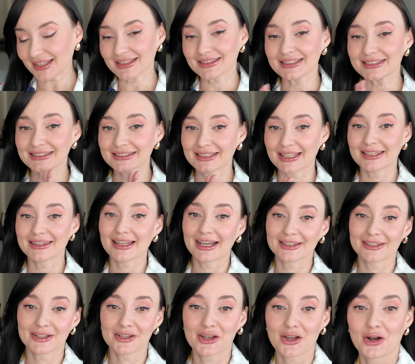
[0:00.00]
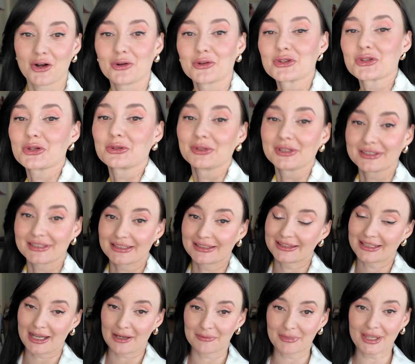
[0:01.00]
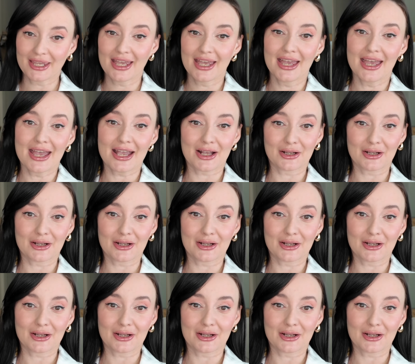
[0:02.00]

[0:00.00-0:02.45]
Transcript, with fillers: This is another Coach Quilted Tabby,